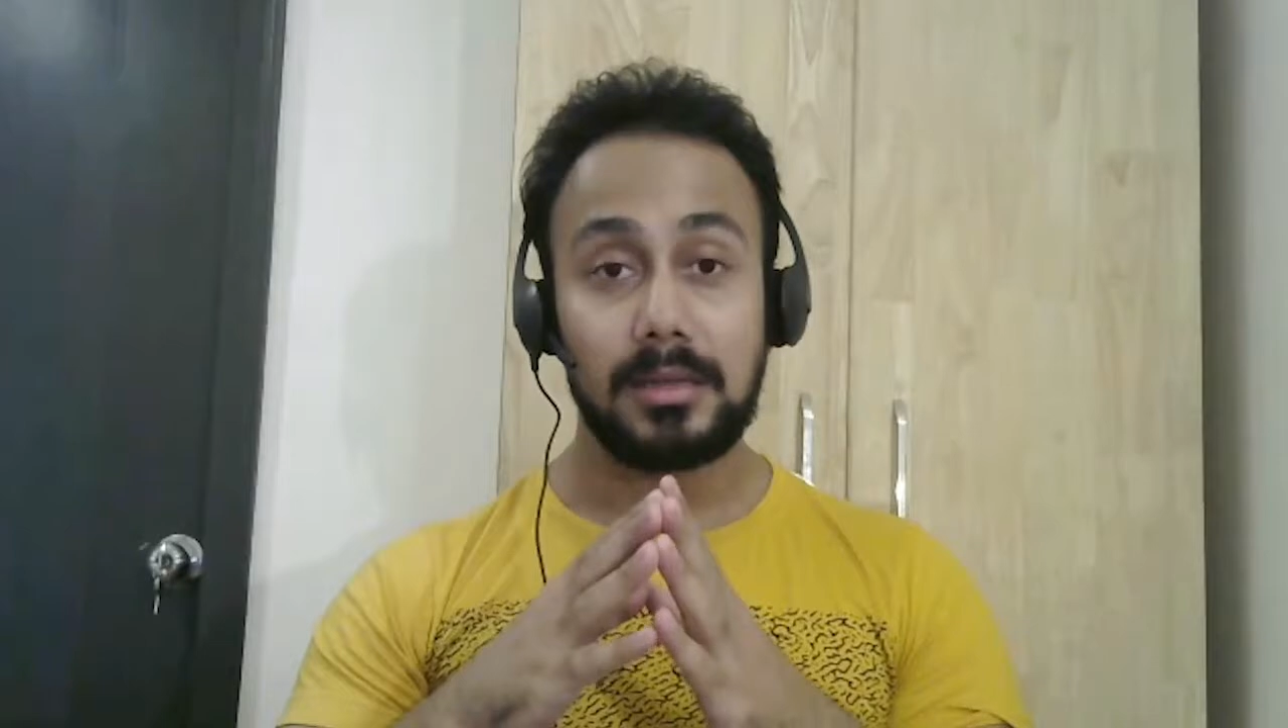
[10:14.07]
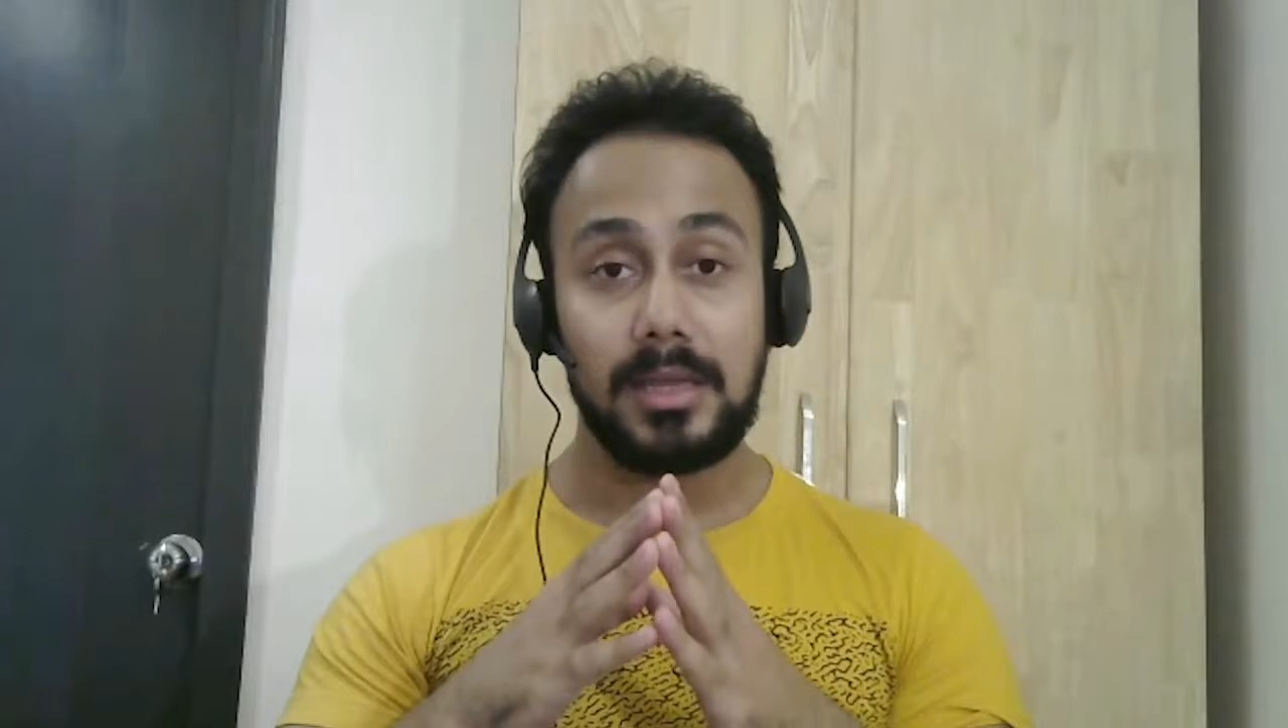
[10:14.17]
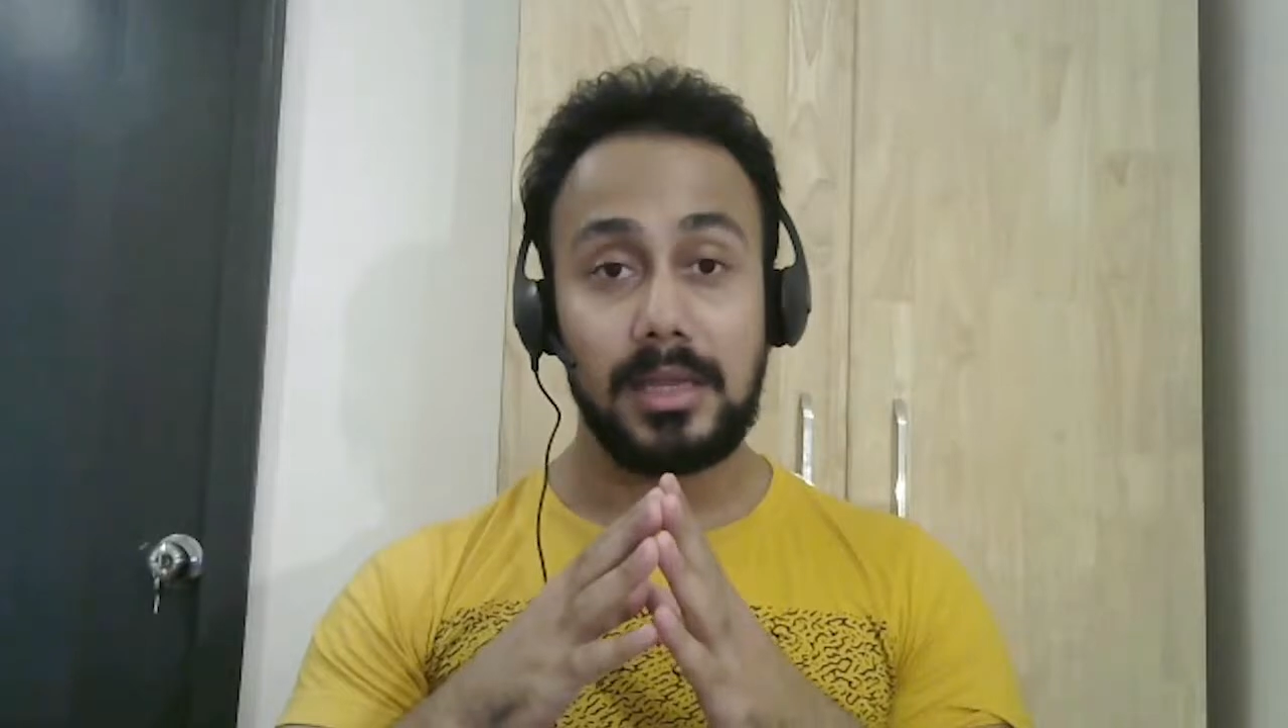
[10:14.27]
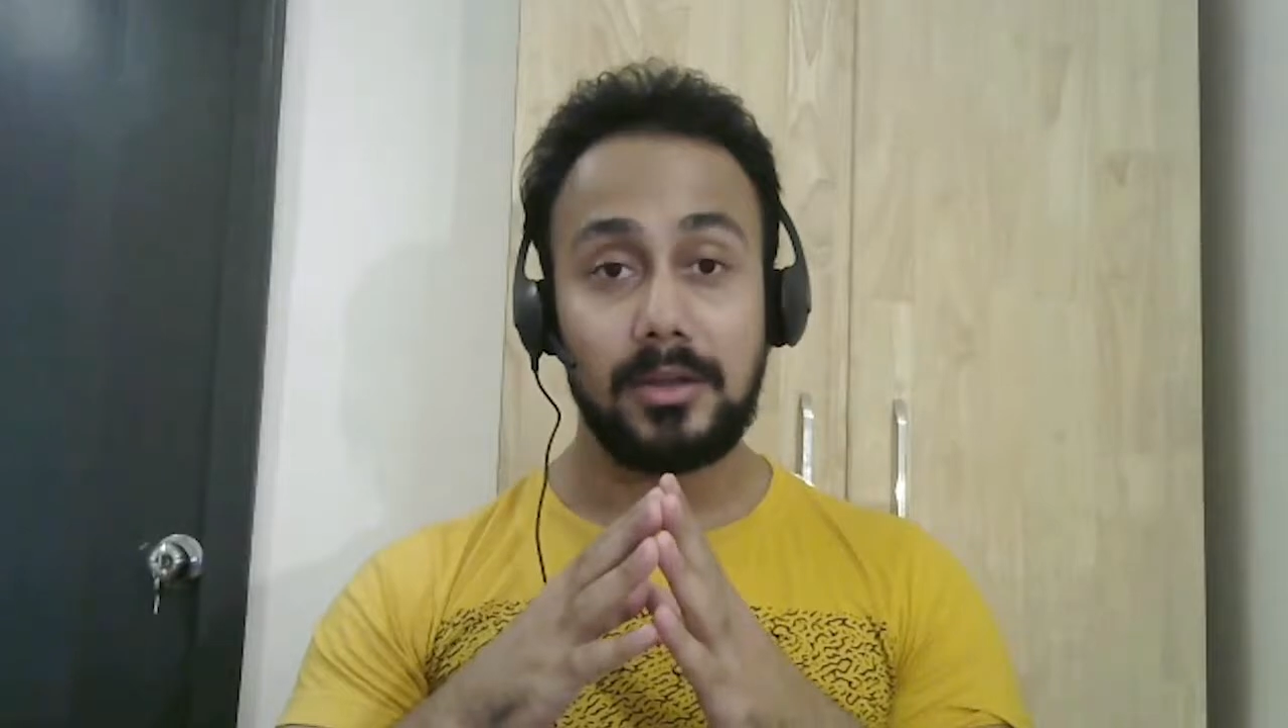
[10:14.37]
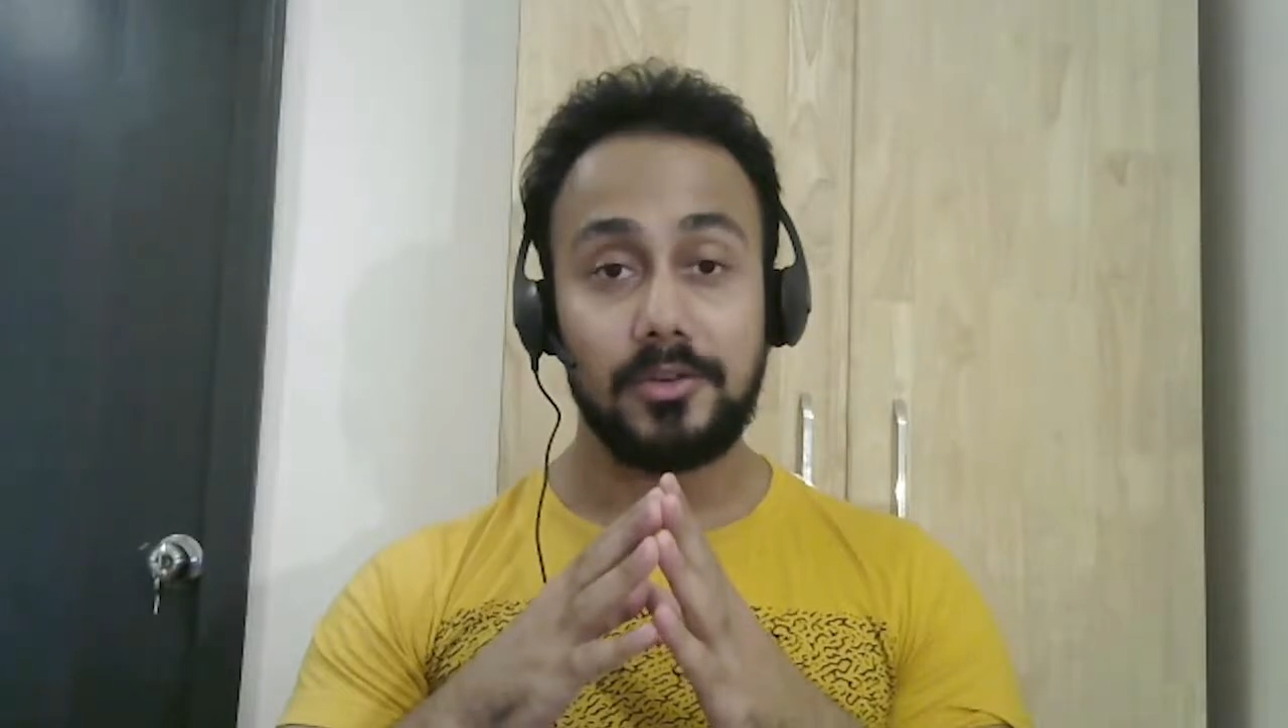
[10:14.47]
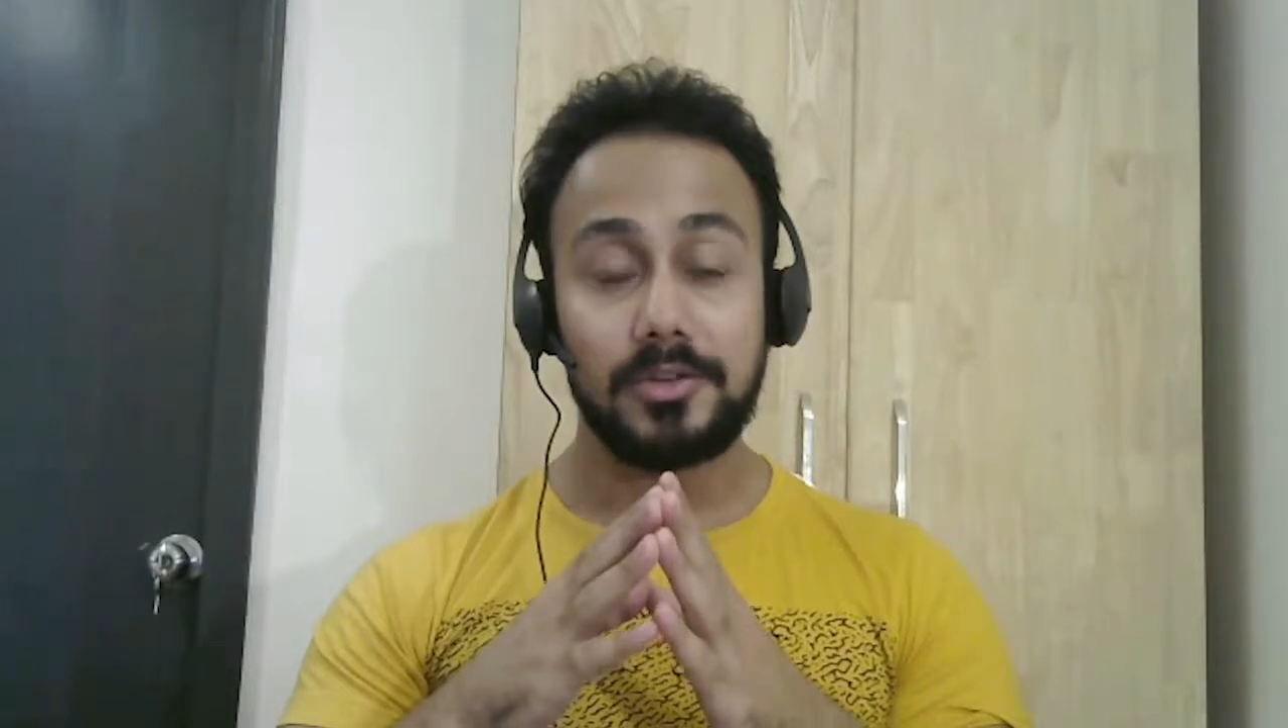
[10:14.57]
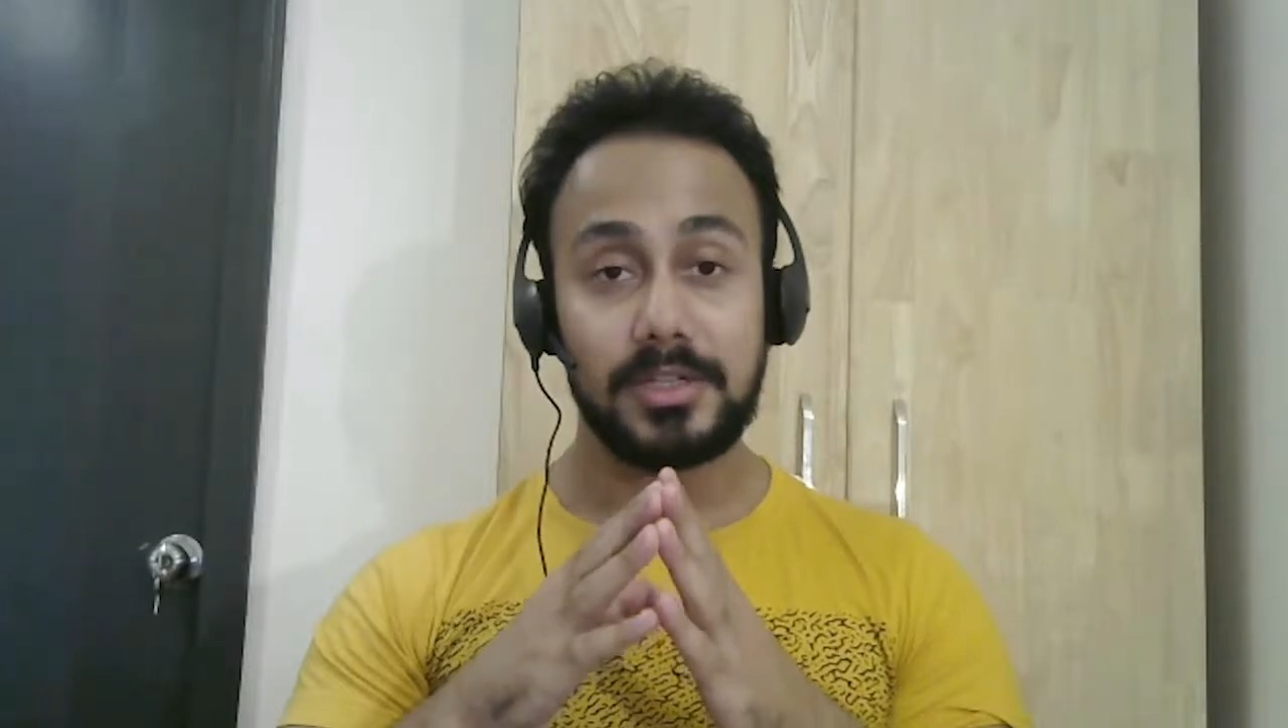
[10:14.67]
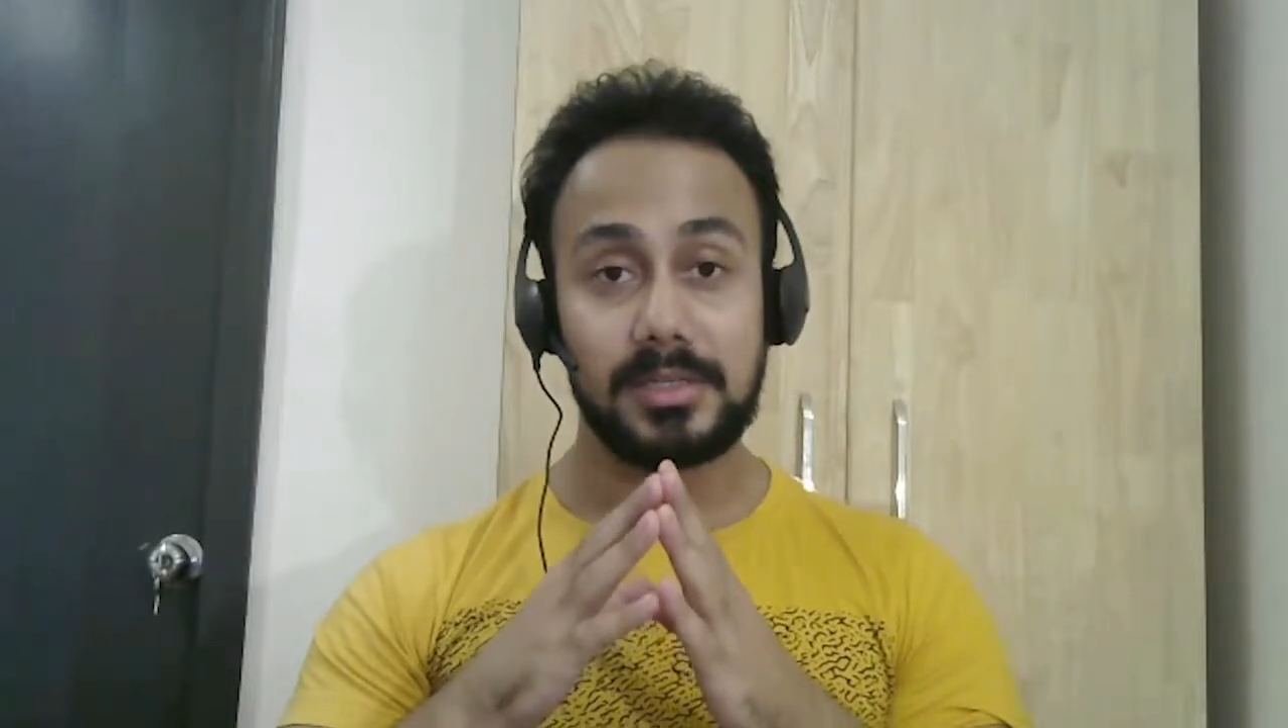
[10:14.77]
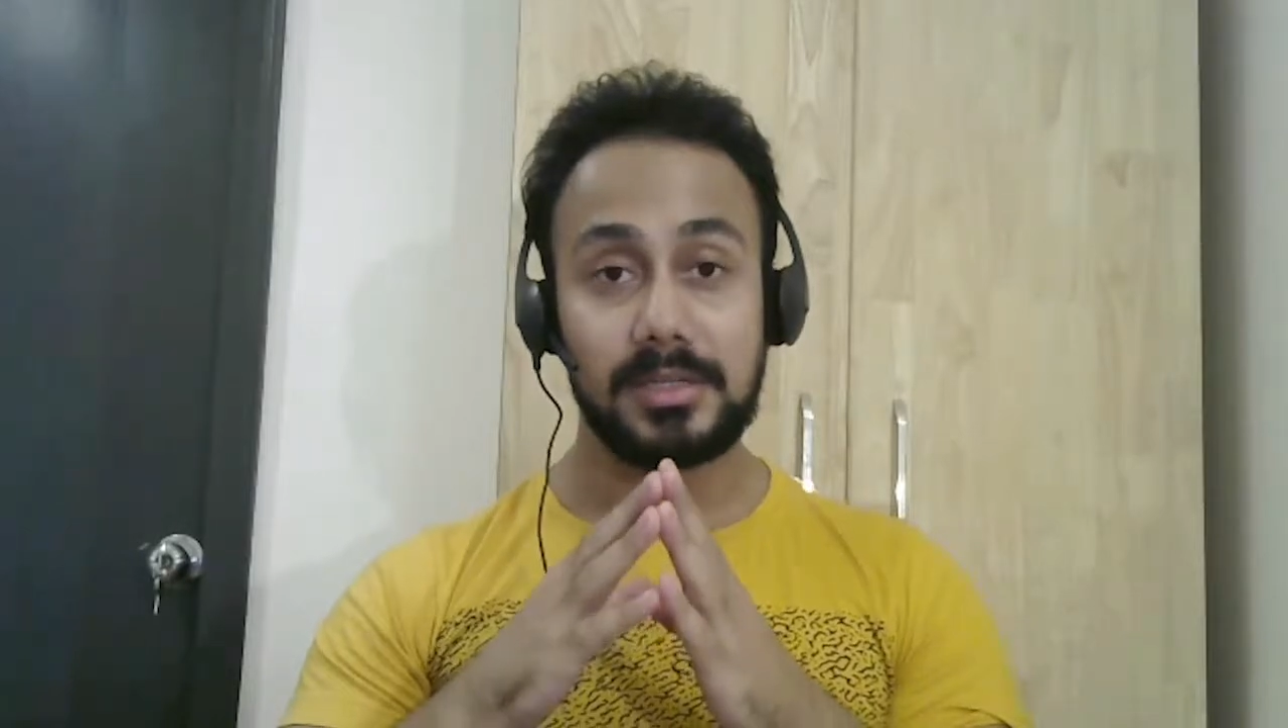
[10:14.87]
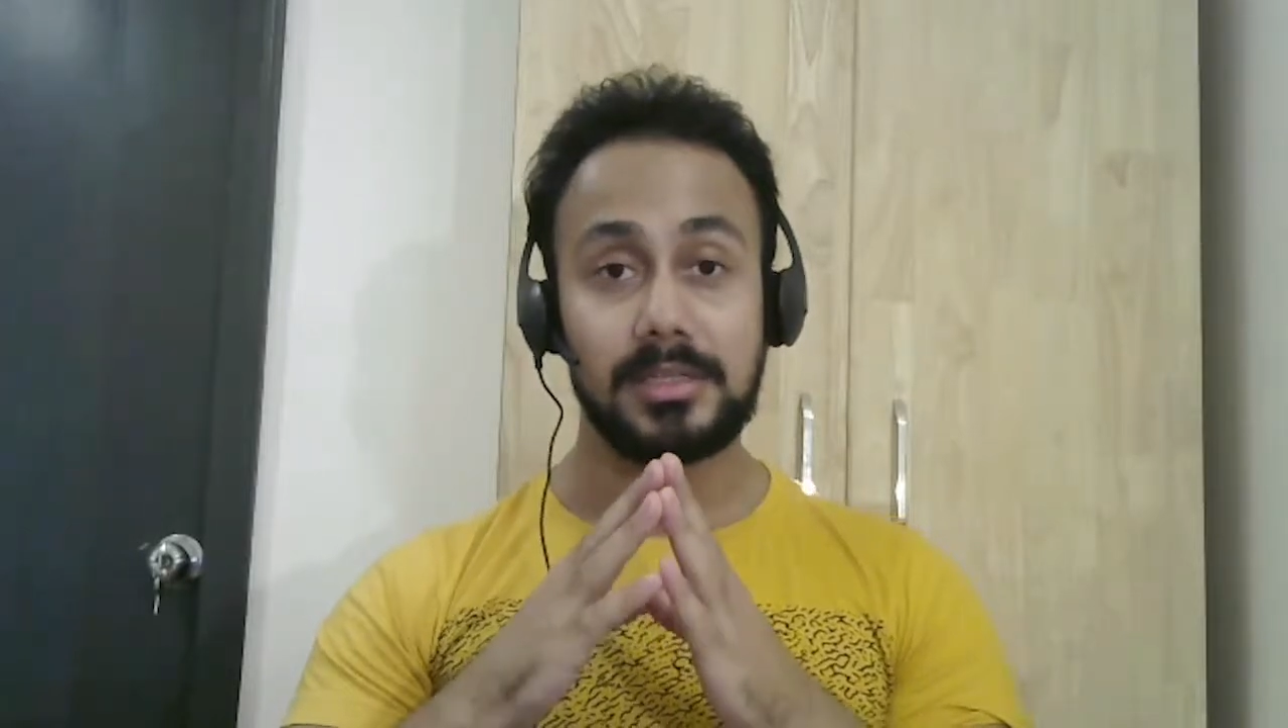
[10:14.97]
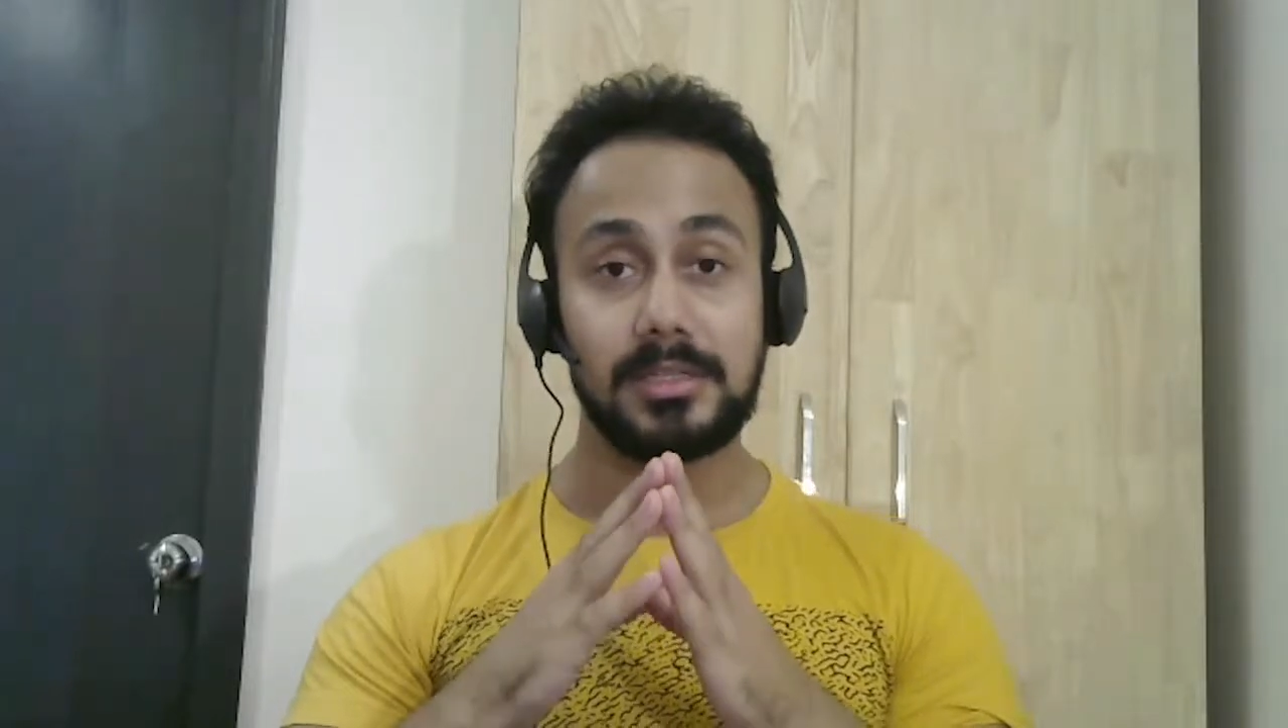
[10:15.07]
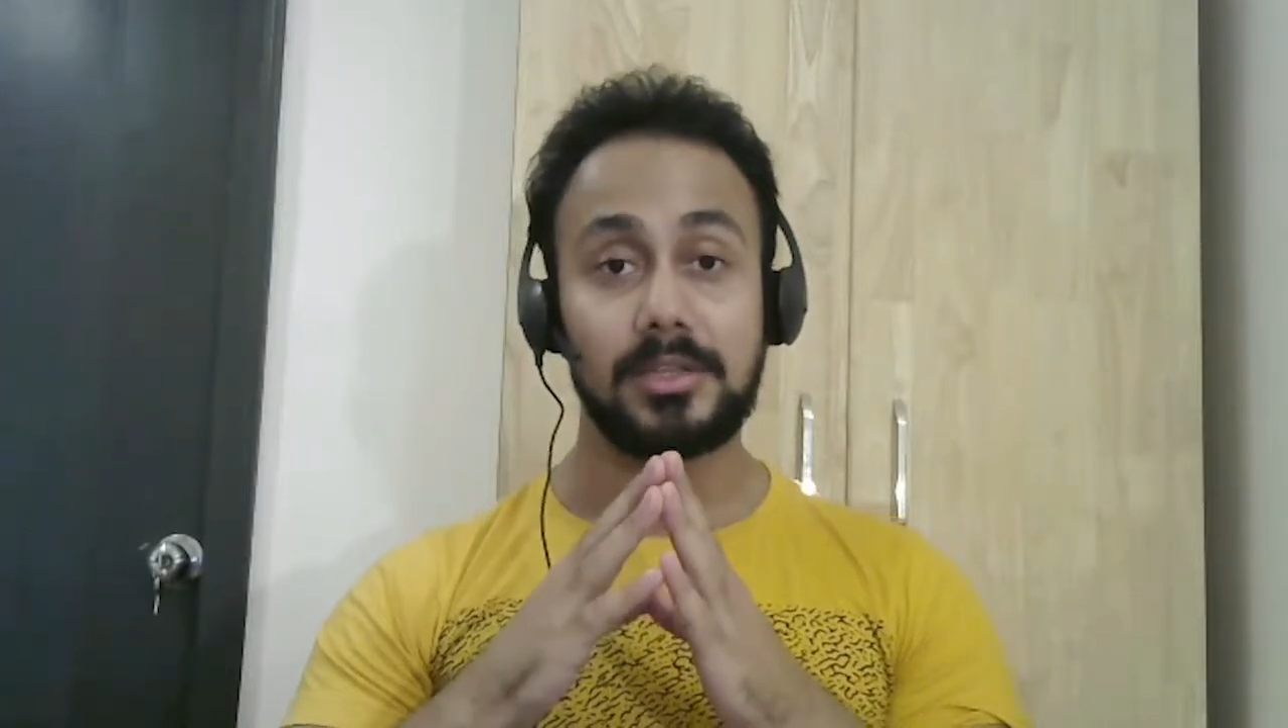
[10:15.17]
the consciousness